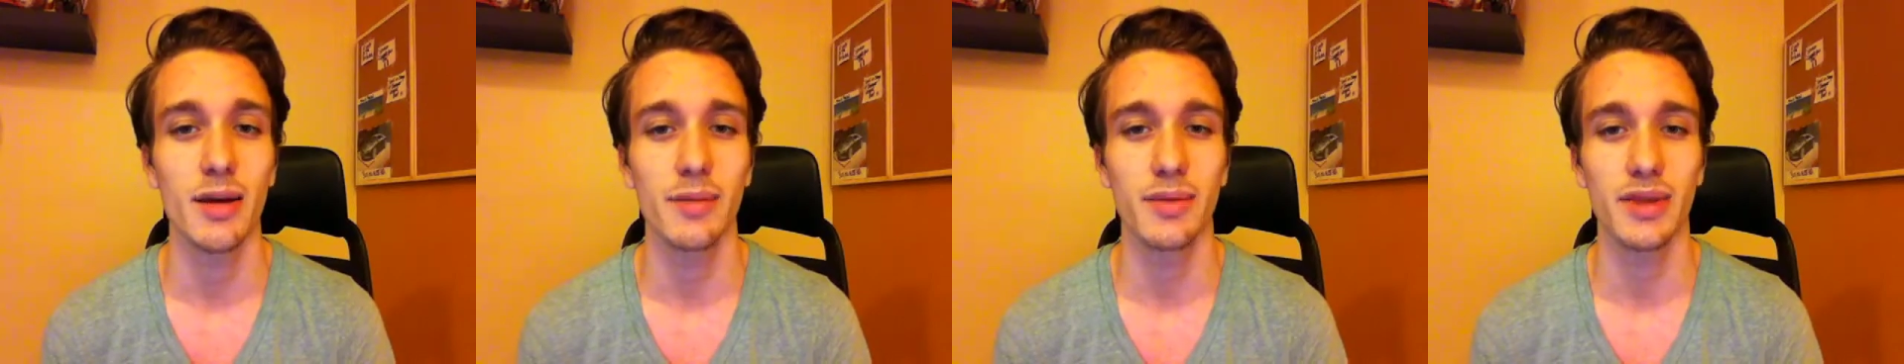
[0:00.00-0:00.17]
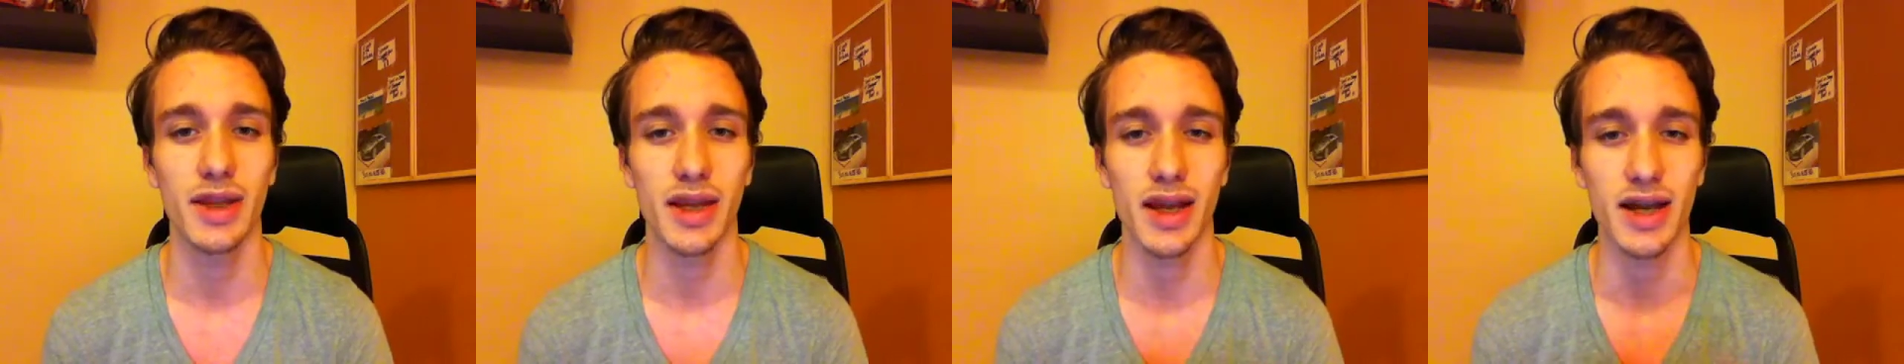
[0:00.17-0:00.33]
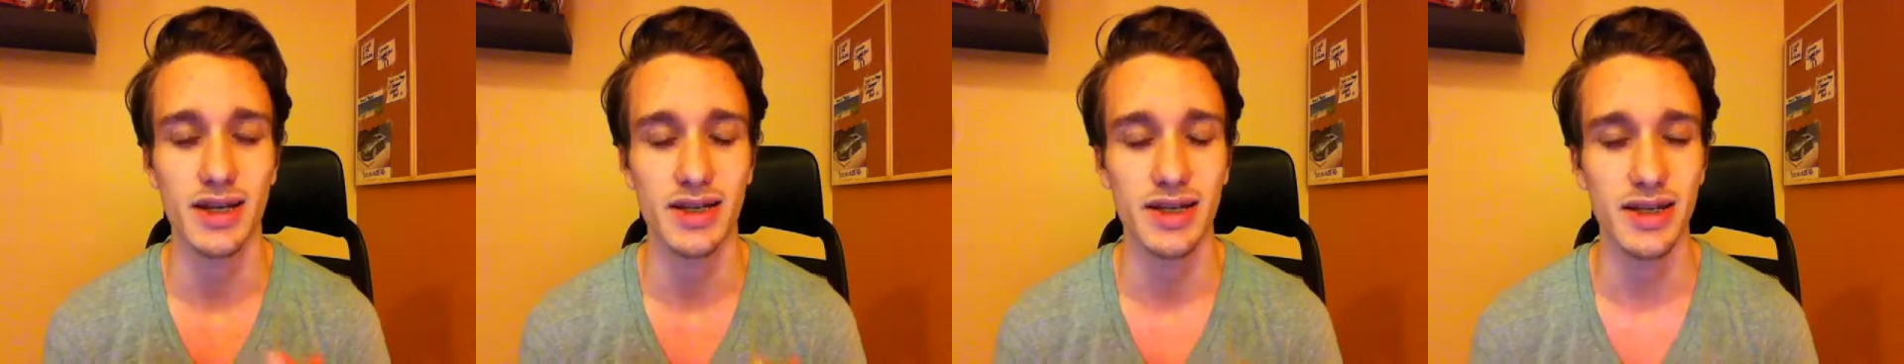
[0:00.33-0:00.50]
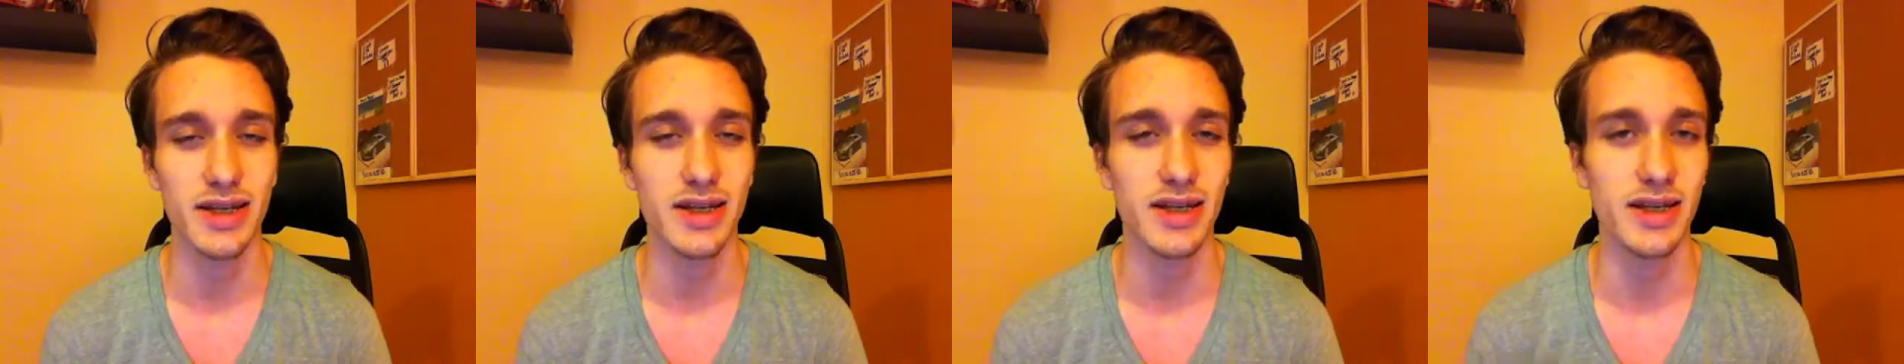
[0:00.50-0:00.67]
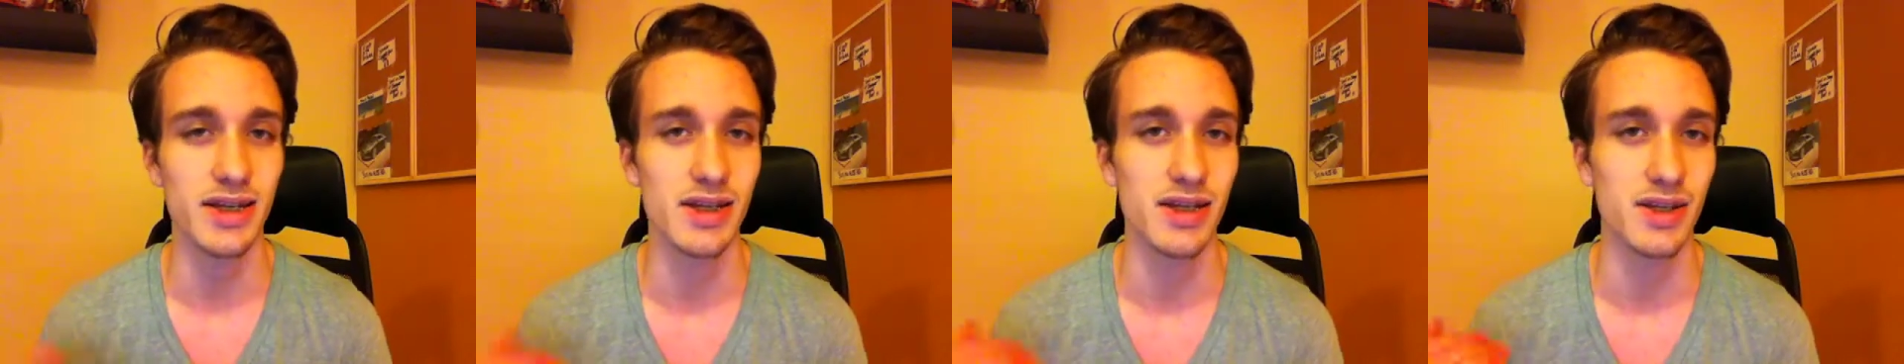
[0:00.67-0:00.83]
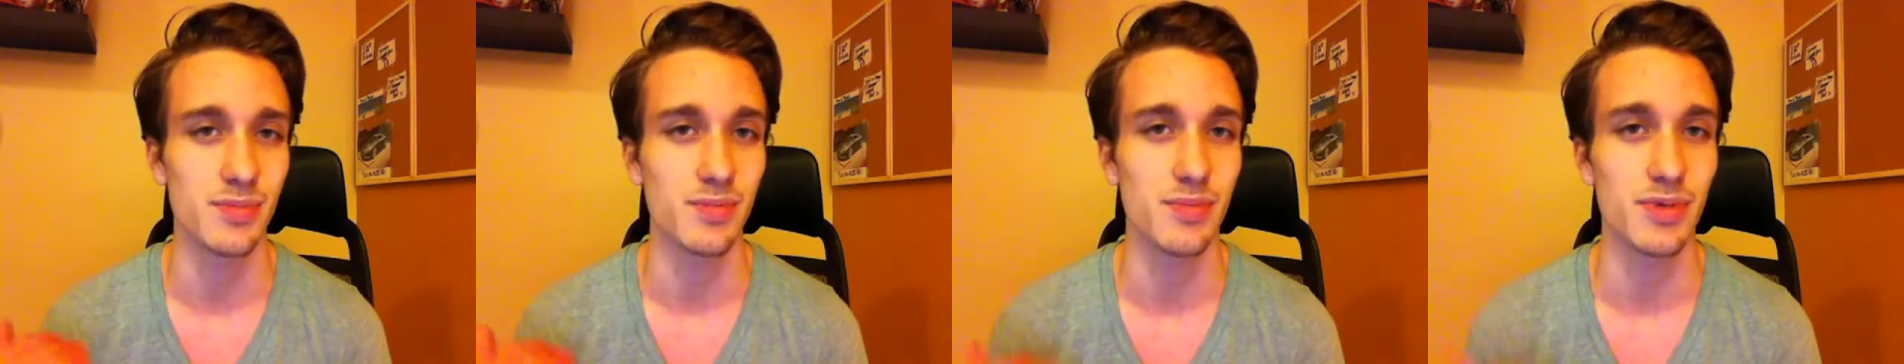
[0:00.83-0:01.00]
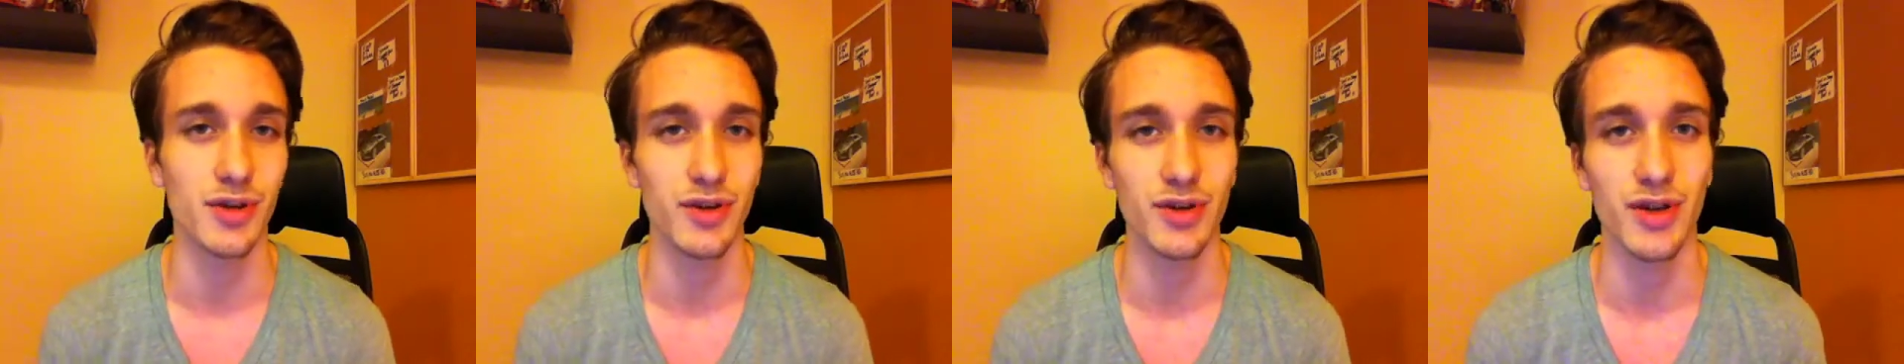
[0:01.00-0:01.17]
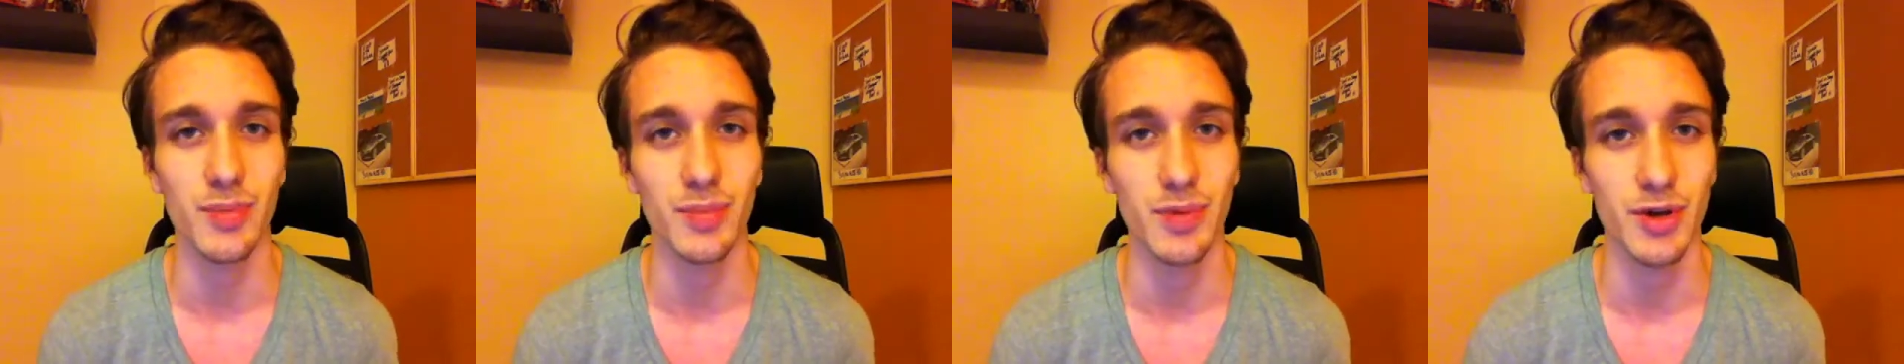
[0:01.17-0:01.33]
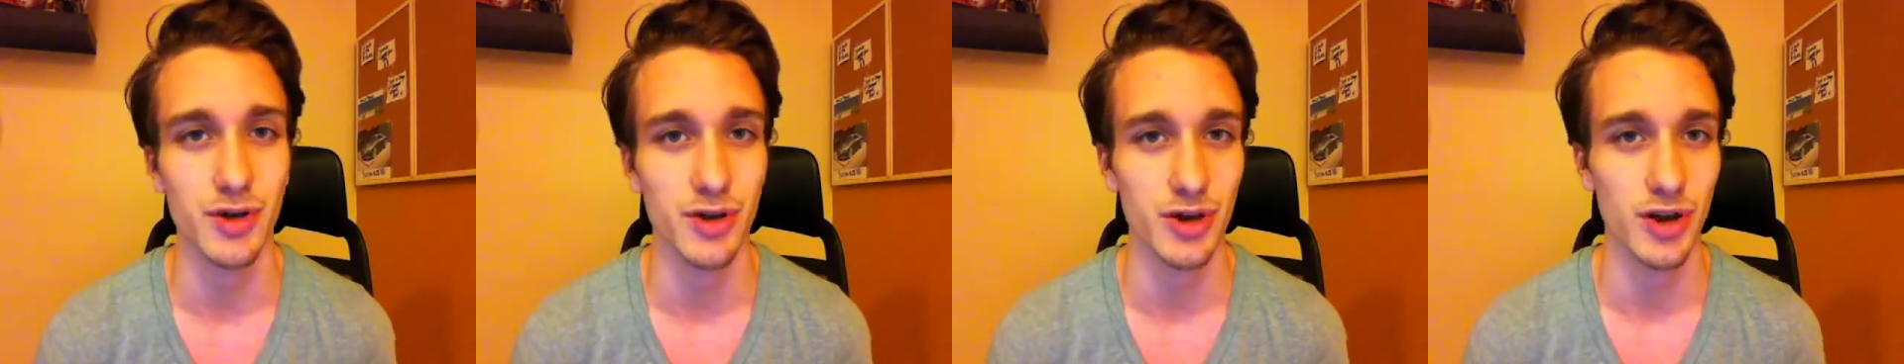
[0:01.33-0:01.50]
But the idea is build
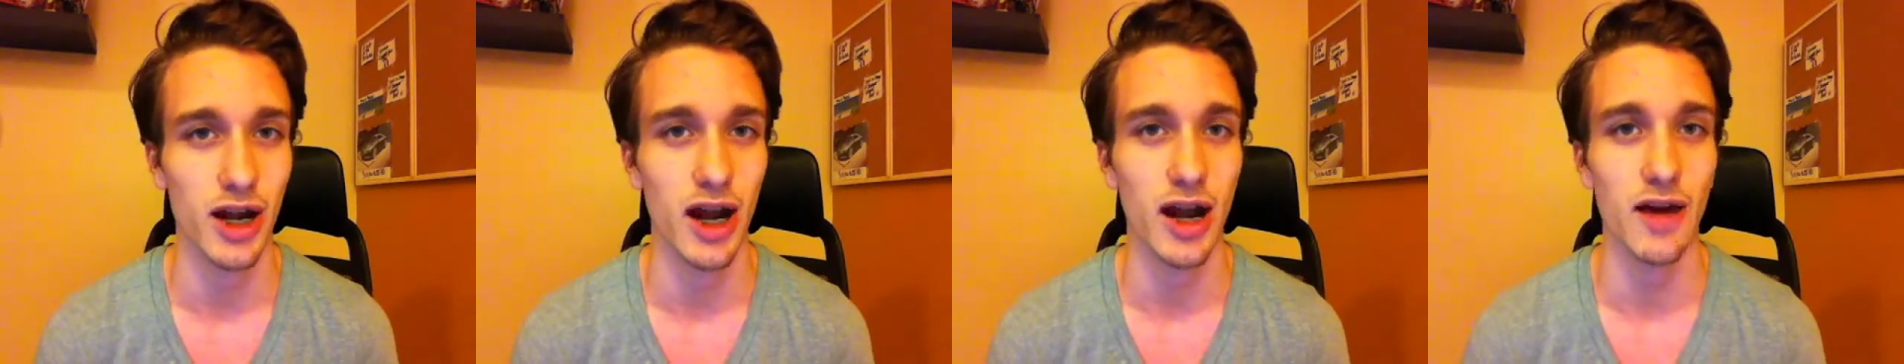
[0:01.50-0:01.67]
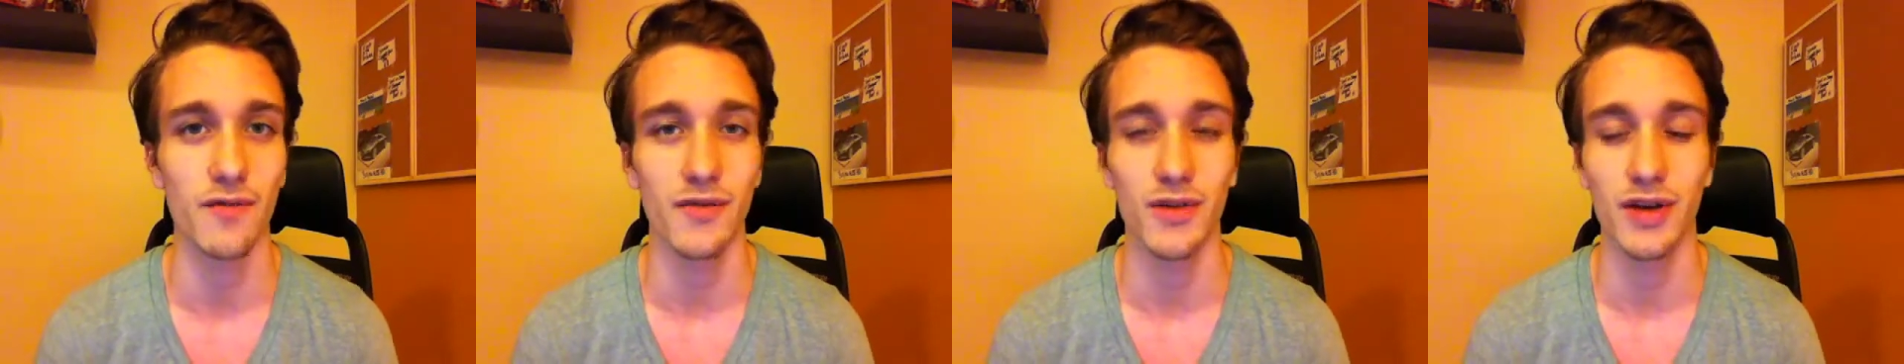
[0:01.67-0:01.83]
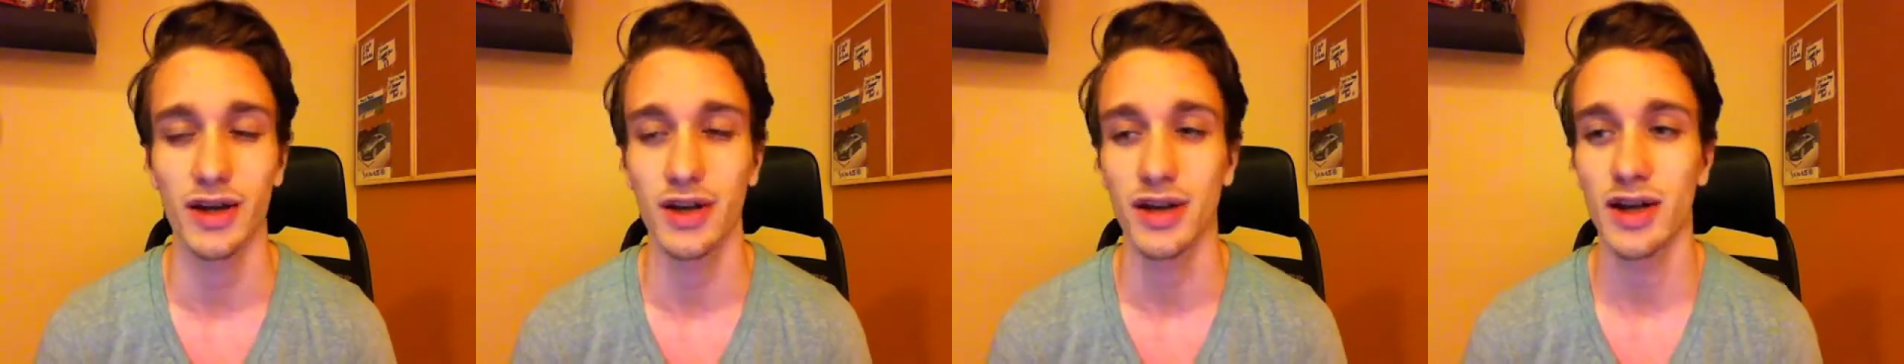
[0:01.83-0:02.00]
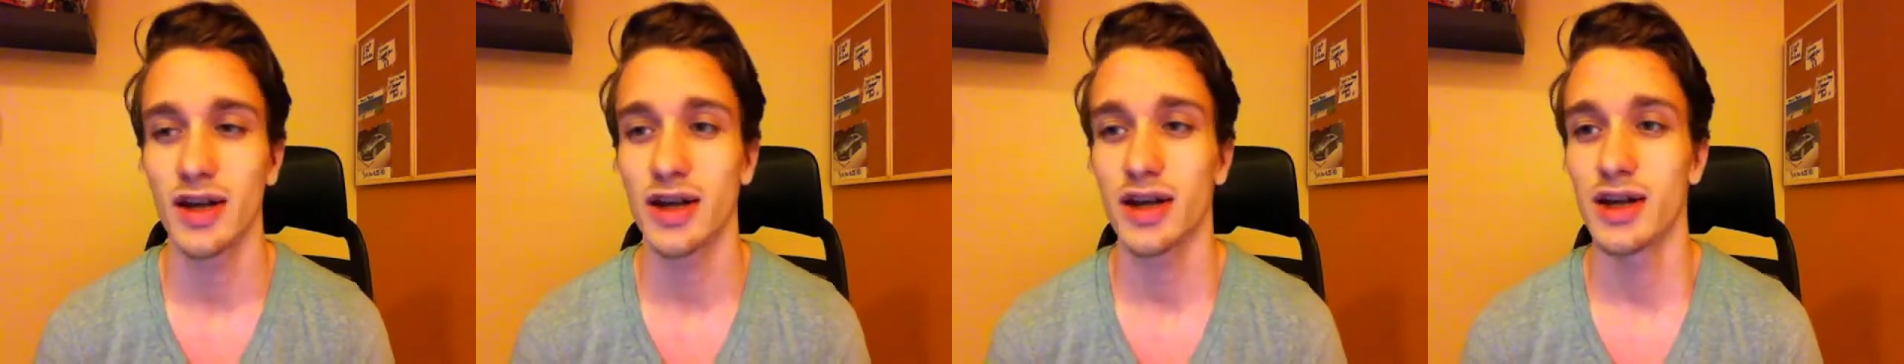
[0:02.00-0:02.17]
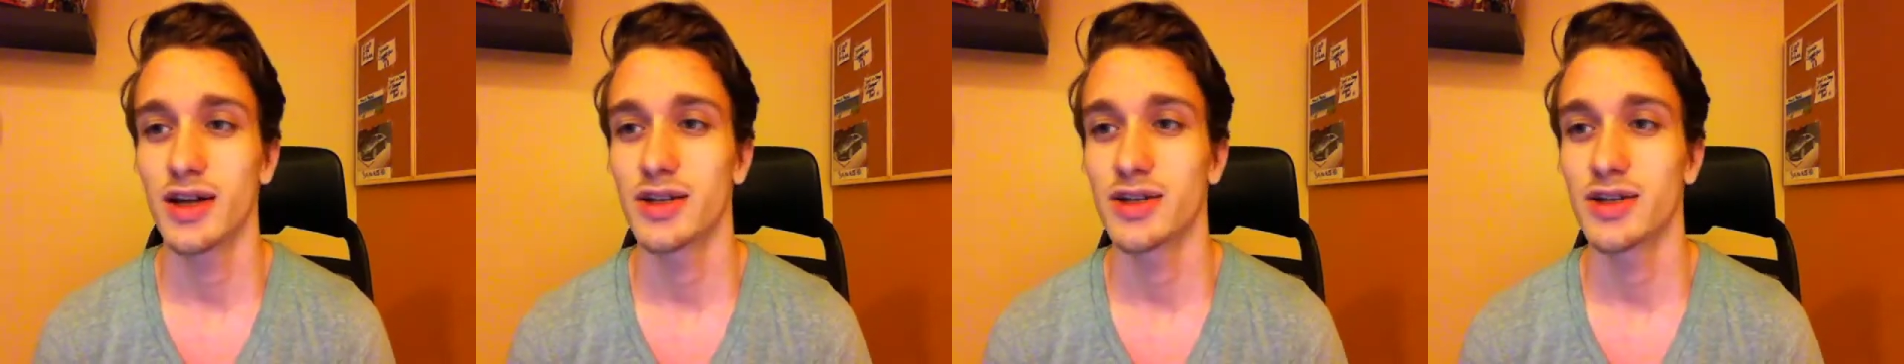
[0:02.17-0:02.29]
up your traffic